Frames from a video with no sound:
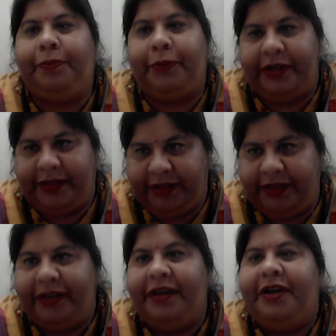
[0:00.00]

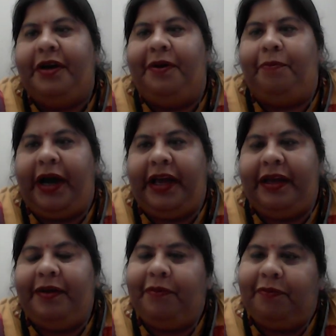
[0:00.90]
person
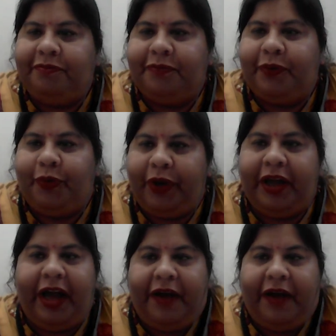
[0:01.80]
by going.